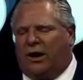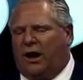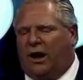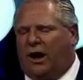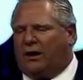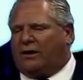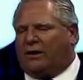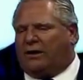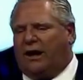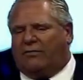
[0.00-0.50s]

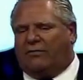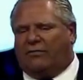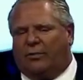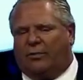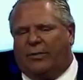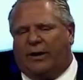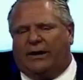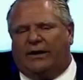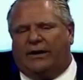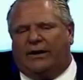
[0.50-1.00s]
our
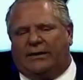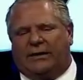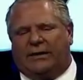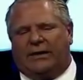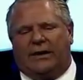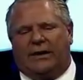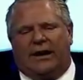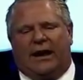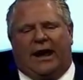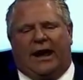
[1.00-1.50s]
government
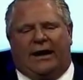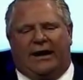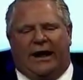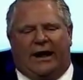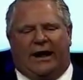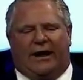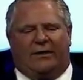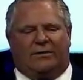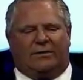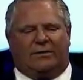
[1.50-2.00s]

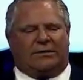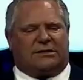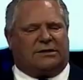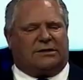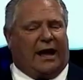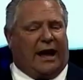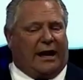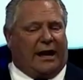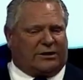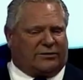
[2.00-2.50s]
announced
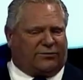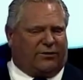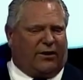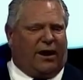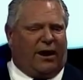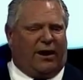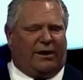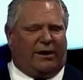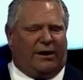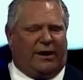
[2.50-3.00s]
last
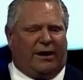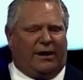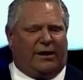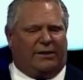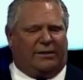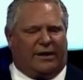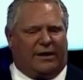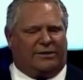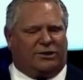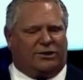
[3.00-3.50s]
Friday
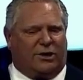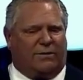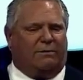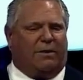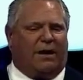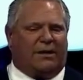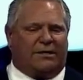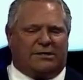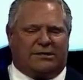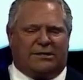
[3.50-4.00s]
that Jim
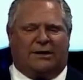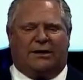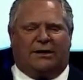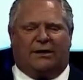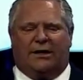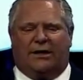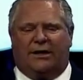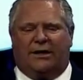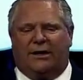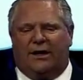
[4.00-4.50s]

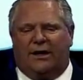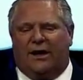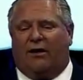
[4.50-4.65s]
Balsillie